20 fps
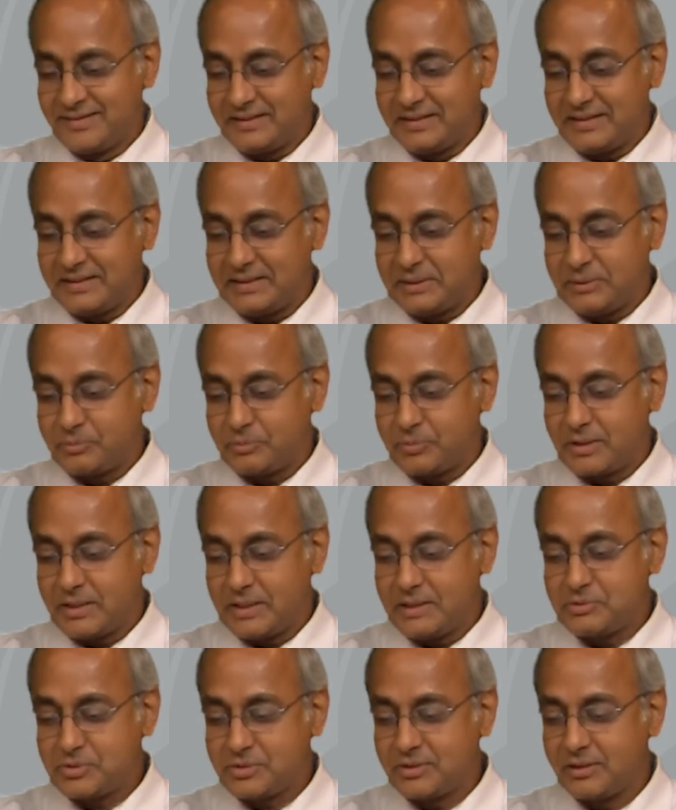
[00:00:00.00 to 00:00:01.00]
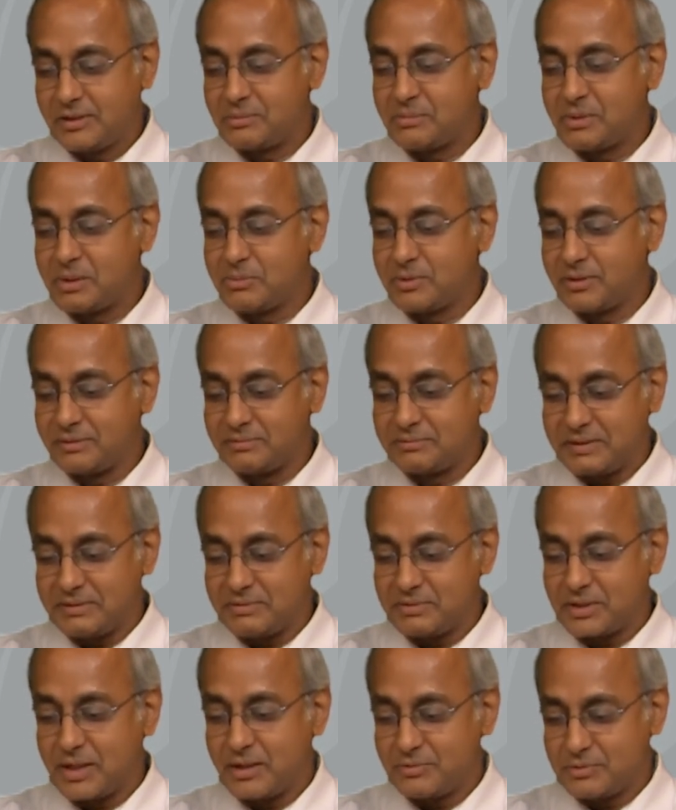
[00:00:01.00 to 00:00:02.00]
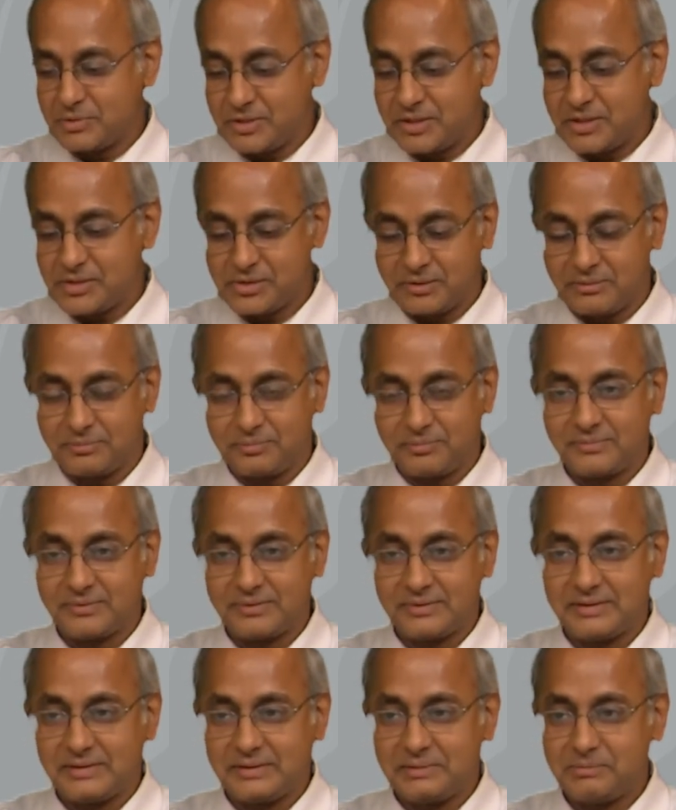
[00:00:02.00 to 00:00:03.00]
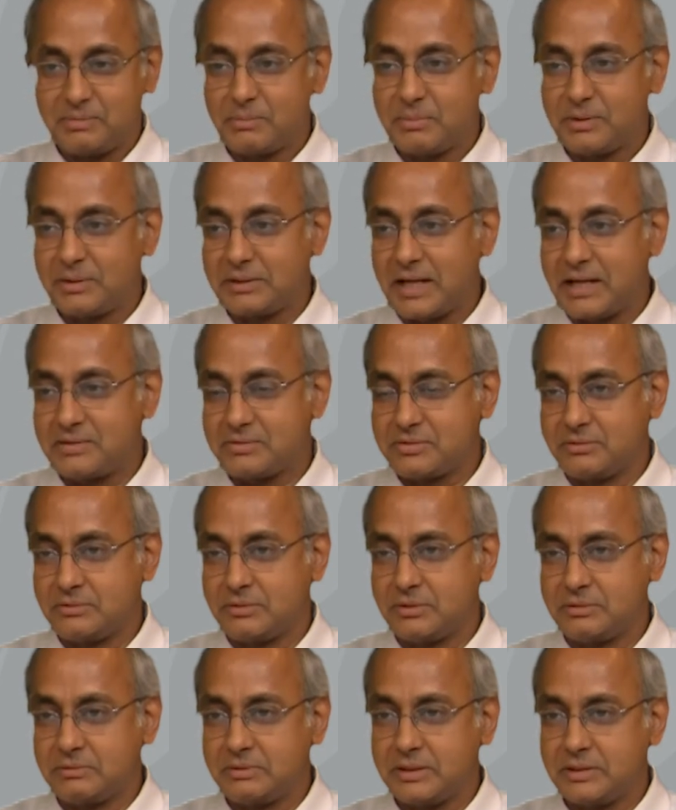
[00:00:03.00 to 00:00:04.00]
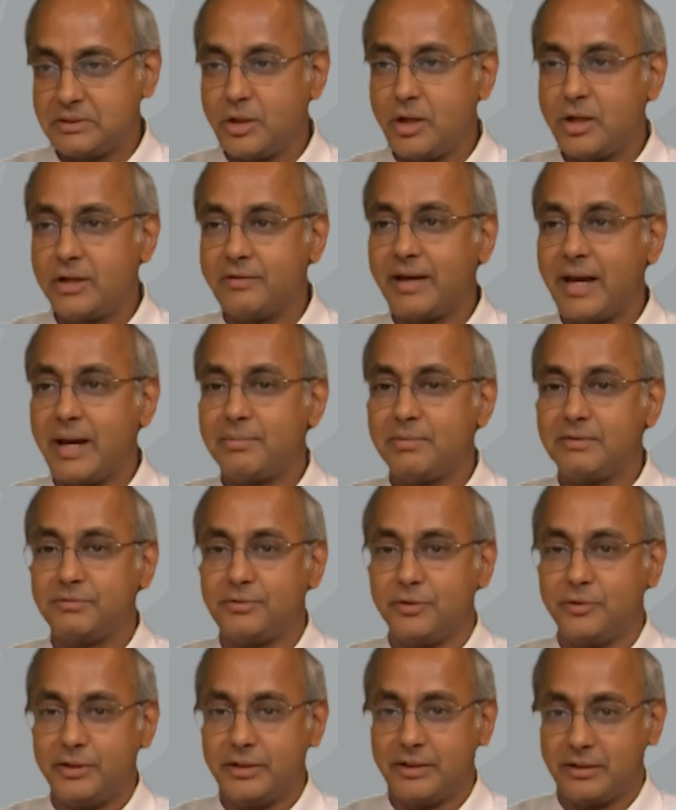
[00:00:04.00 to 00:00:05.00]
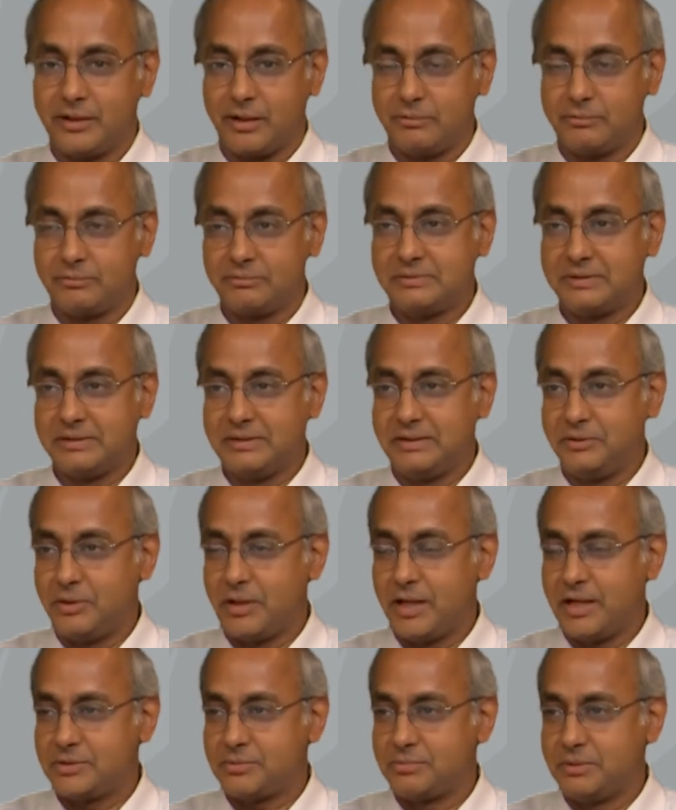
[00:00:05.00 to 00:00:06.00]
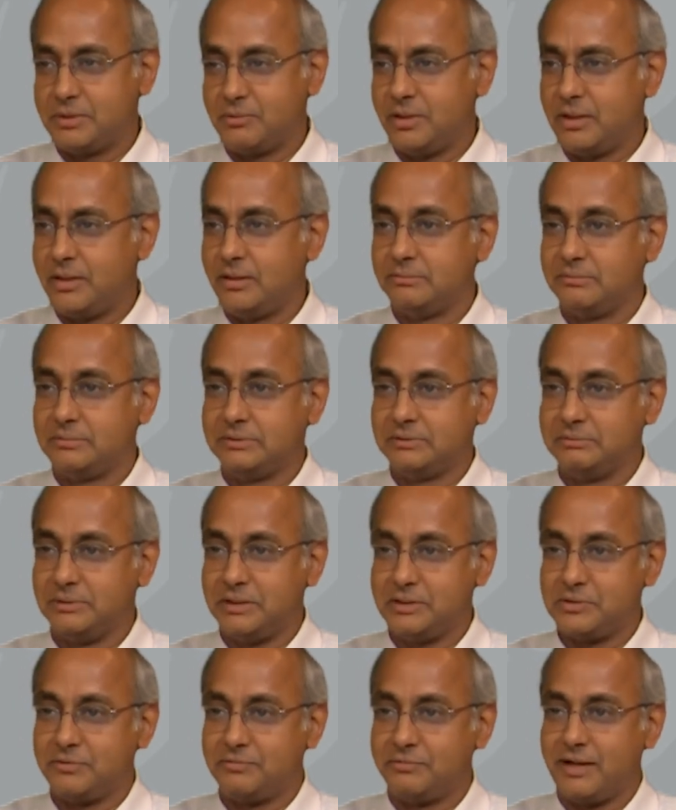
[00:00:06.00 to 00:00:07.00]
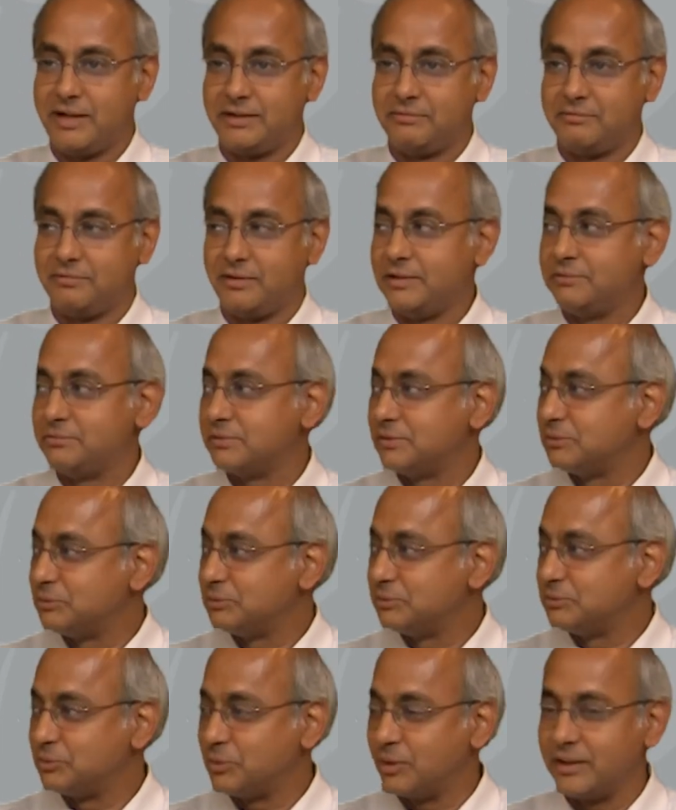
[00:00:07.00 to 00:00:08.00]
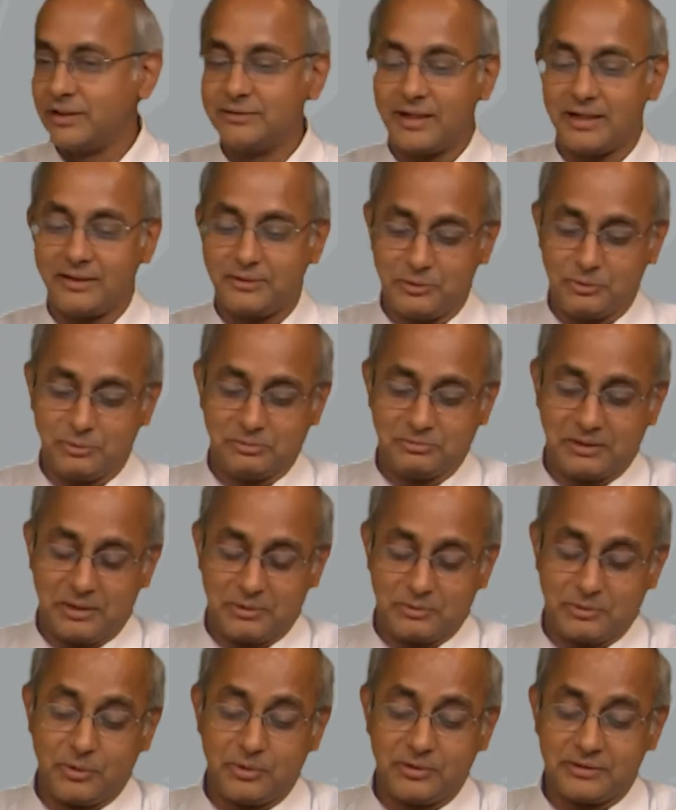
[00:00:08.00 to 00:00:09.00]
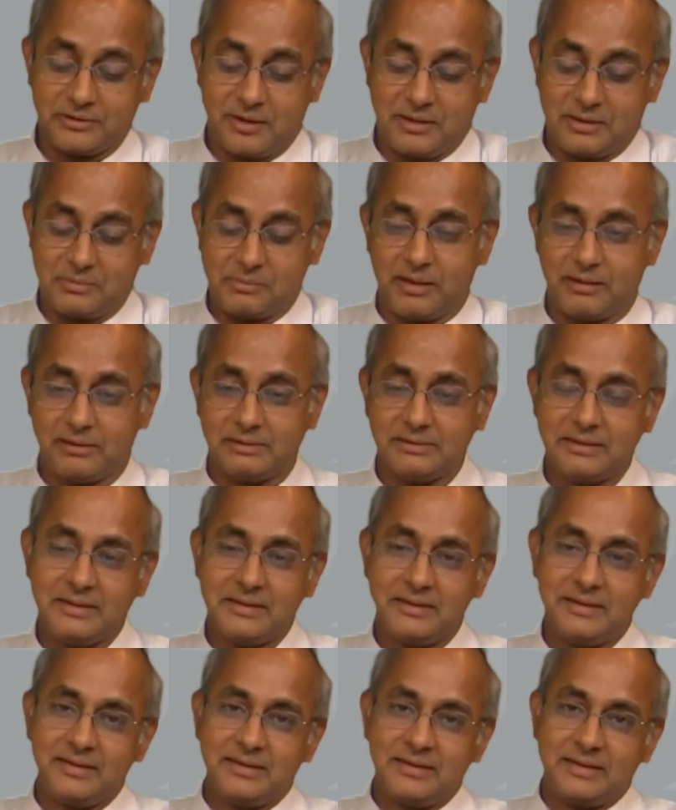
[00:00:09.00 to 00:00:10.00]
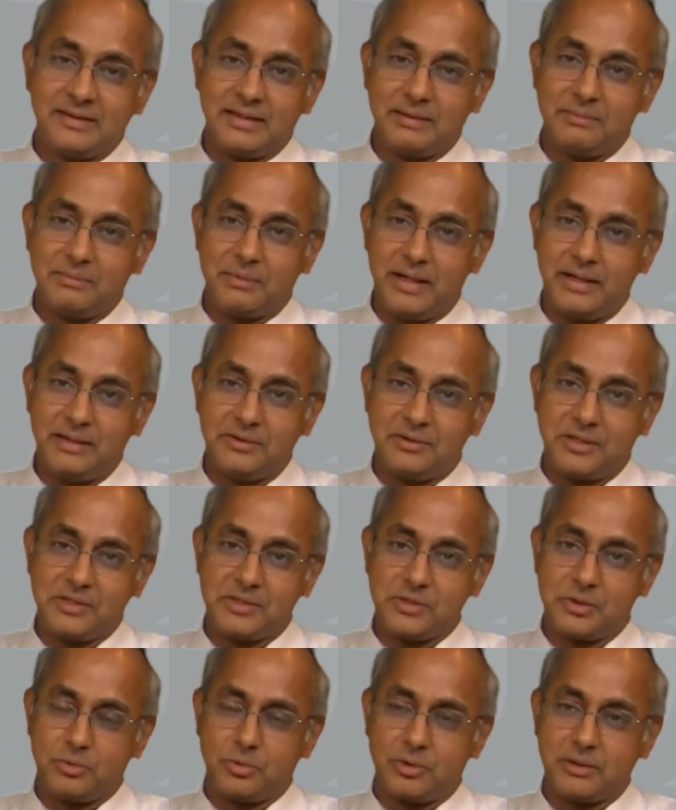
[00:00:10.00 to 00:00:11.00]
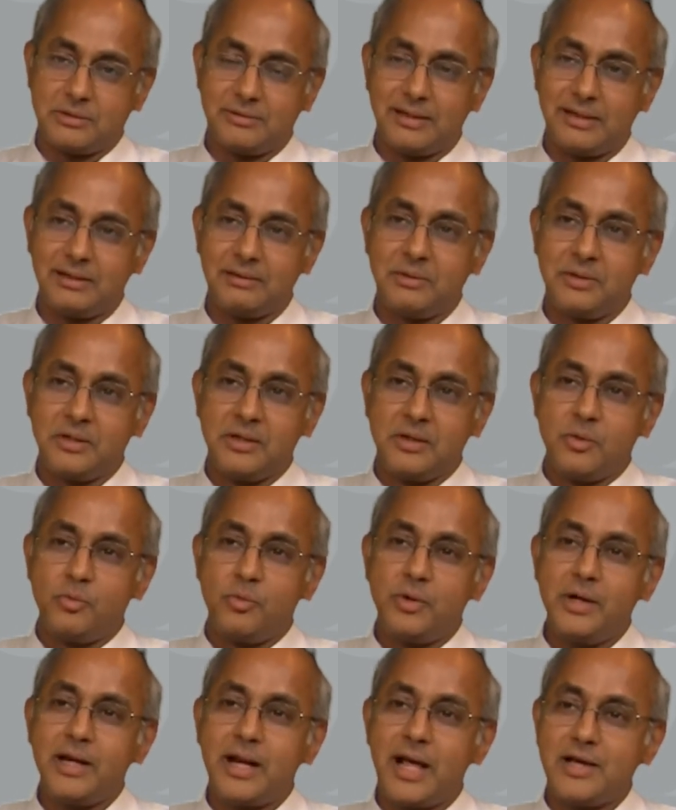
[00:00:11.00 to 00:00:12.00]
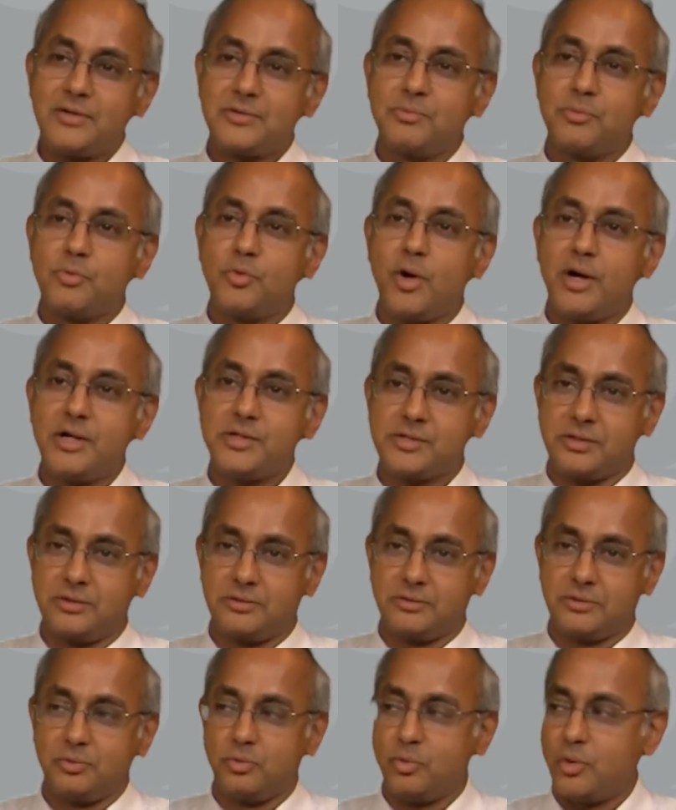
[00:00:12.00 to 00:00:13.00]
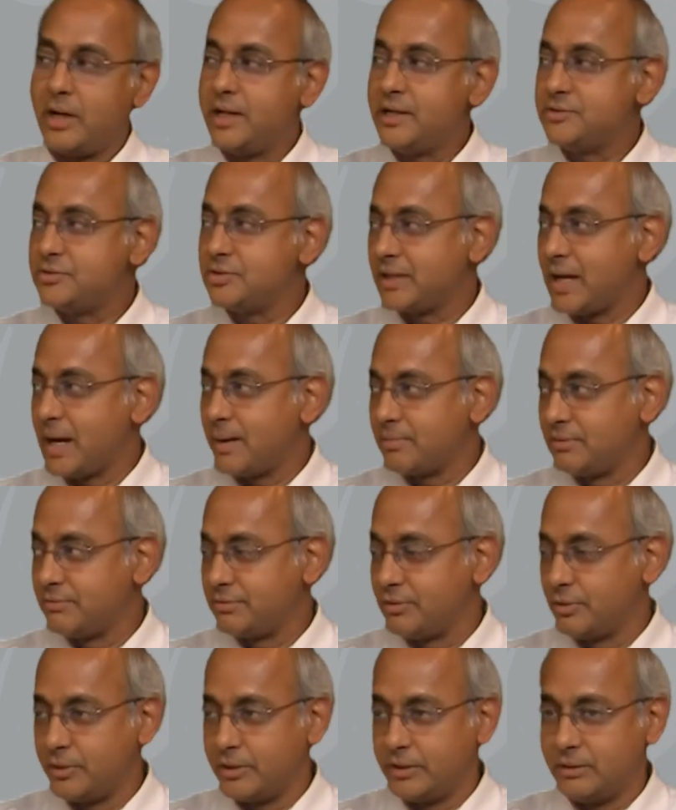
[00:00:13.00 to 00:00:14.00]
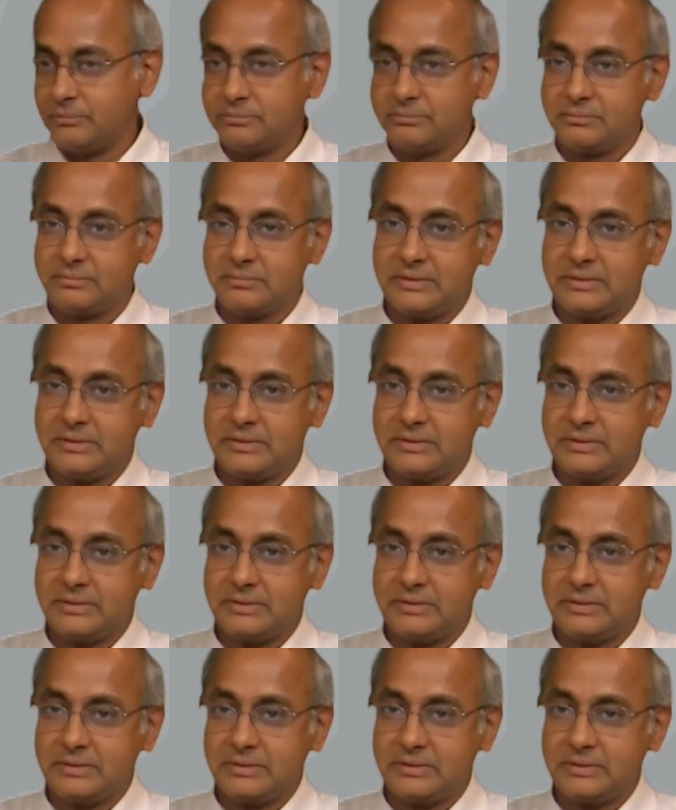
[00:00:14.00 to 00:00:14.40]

Uh, I still remember our conversation. Uh, remember, I asked, look, there's a lot of capital flowing around. And you asked me, well, uh, that's a fact of life. Uh, what exactly are we going to talk about it? And my intention was, well, we can ask some questions. Why is this capital flowing?